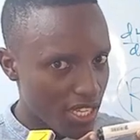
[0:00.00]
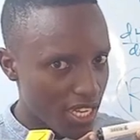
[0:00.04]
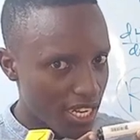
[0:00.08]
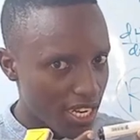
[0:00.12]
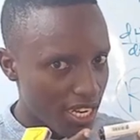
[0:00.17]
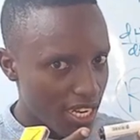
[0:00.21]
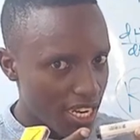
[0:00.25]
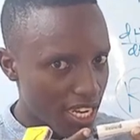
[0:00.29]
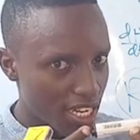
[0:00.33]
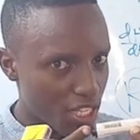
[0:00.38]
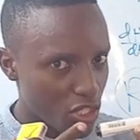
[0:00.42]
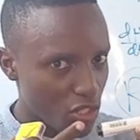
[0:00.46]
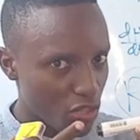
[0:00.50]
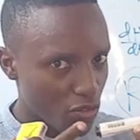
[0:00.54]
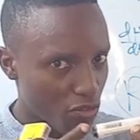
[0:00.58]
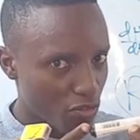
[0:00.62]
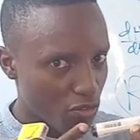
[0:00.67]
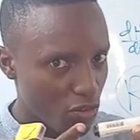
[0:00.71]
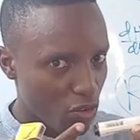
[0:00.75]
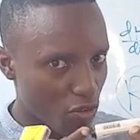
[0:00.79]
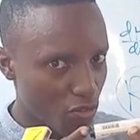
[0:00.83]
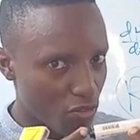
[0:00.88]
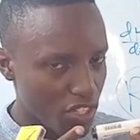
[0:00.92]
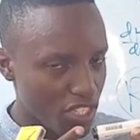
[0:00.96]
rate of
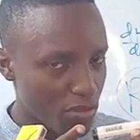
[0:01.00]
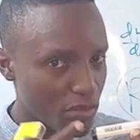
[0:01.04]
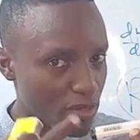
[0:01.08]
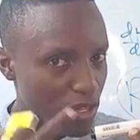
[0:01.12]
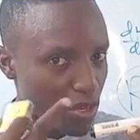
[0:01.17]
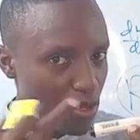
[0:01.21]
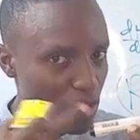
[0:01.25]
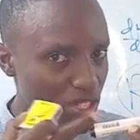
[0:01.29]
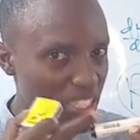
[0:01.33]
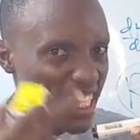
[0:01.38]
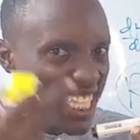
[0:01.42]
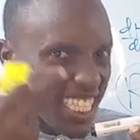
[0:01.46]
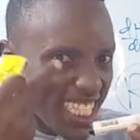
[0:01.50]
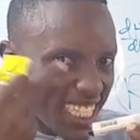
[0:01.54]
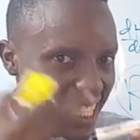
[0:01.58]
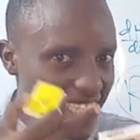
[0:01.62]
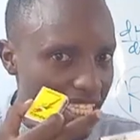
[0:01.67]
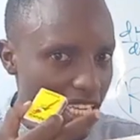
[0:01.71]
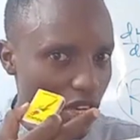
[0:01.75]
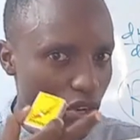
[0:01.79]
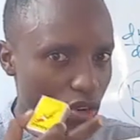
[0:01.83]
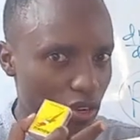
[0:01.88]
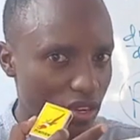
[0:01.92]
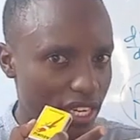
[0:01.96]
flow of heat because it's
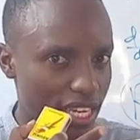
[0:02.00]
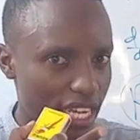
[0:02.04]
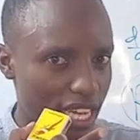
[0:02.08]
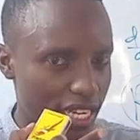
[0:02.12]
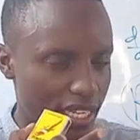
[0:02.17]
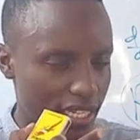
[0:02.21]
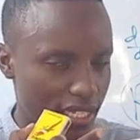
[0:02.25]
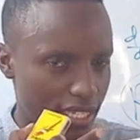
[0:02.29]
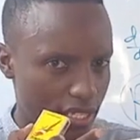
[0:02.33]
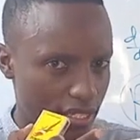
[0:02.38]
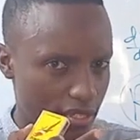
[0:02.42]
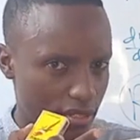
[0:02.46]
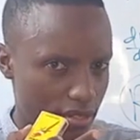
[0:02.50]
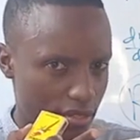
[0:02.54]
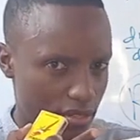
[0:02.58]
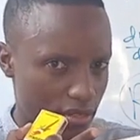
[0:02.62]
a conductor.